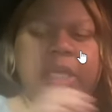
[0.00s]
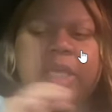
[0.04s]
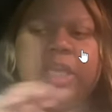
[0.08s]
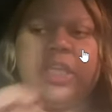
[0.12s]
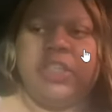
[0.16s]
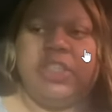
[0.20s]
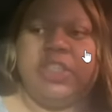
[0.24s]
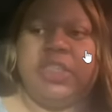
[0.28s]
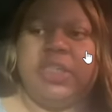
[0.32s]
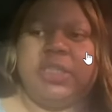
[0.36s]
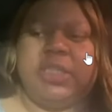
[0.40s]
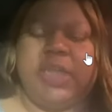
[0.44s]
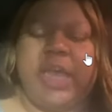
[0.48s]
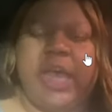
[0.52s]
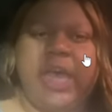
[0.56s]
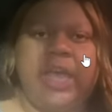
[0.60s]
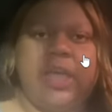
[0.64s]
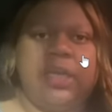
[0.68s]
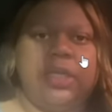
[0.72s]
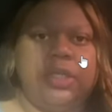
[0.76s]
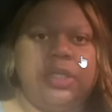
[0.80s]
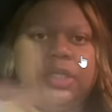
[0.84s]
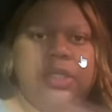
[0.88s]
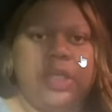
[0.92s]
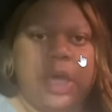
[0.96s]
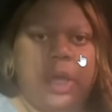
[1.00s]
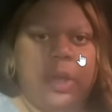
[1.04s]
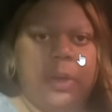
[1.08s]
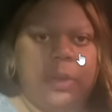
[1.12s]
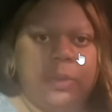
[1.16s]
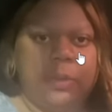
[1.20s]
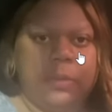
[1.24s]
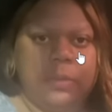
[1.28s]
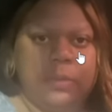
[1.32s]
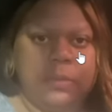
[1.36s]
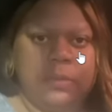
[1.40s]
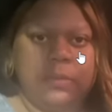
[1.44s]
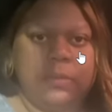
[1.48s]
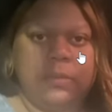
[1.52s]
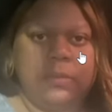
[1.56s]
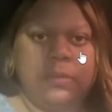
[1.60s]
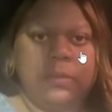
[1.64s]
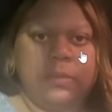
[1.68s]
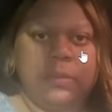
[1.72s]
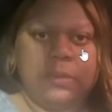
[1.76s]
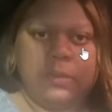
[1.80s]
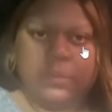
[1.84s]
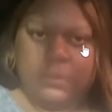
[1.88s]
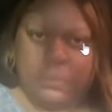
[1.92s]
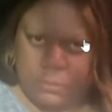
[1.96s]
It just had Doe.
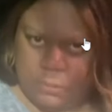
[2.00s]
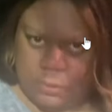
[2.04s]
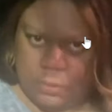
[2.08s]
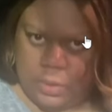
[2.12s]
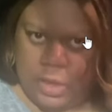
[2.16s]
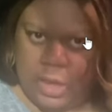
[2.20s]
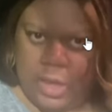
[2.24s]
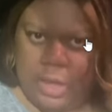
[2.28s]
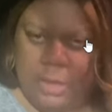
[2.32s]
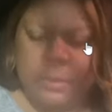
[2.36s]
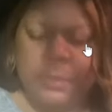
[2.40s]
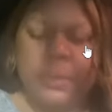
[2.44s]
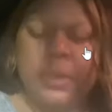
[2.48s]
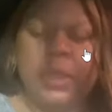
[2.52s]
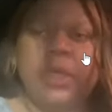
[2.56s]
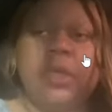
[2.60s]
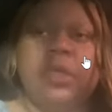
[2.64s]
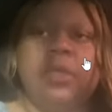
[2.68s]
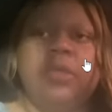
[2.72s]
Okay.